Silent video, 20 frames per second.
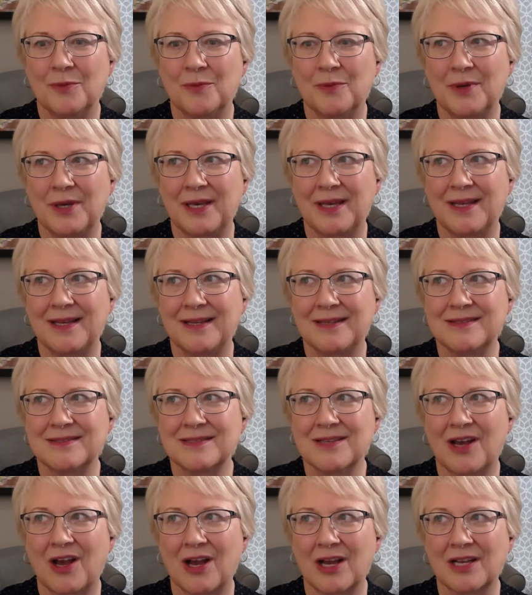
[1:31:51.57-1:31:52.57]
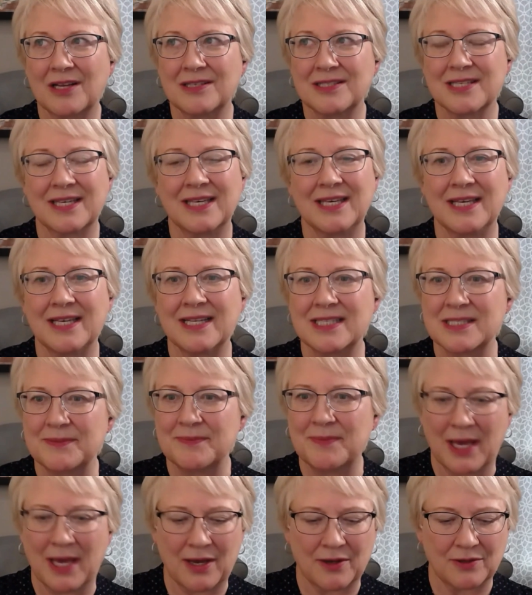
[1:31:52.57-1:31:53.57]
We talk to kids
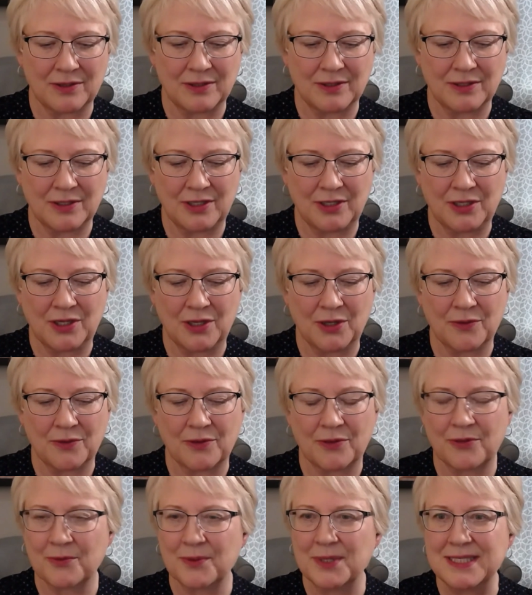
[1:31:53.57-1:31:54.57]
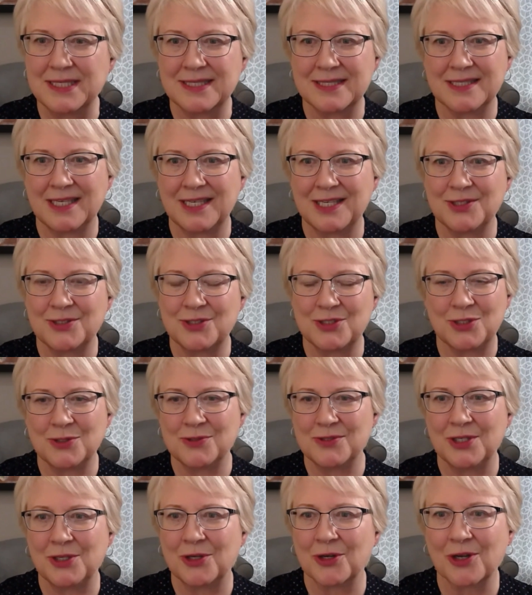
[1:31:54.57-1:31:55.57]
about you know, the three C's,
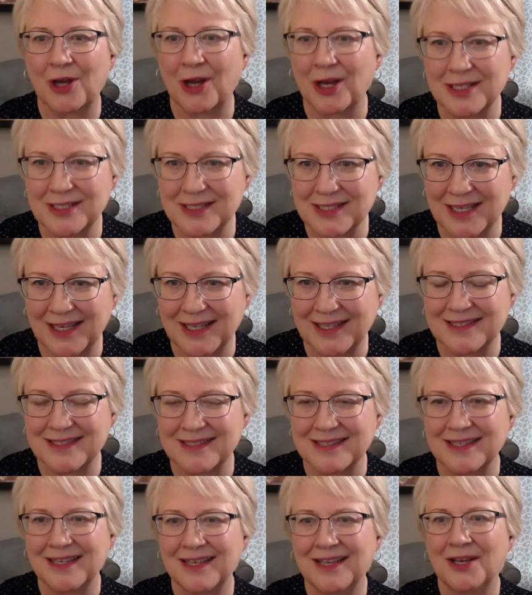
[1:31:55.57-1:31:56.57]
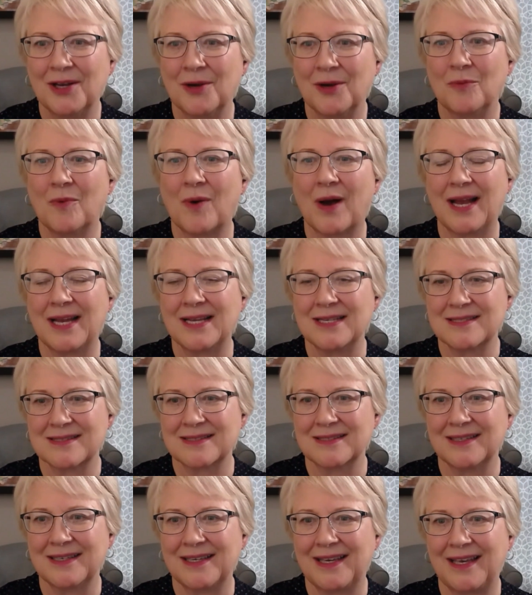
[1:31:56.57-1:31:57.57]
choosing your content
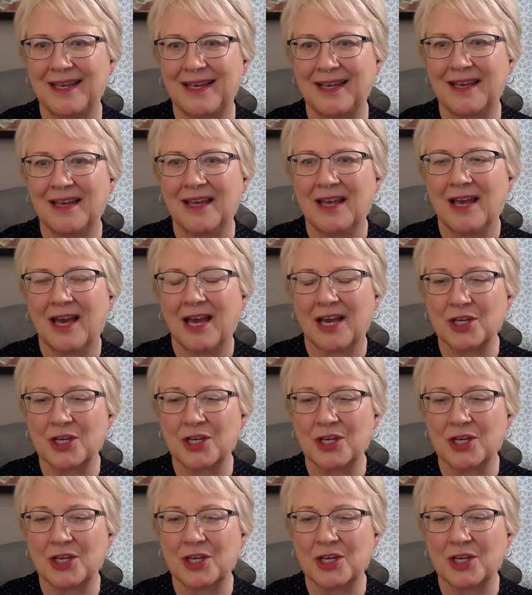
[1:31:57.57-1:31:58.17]
wisely,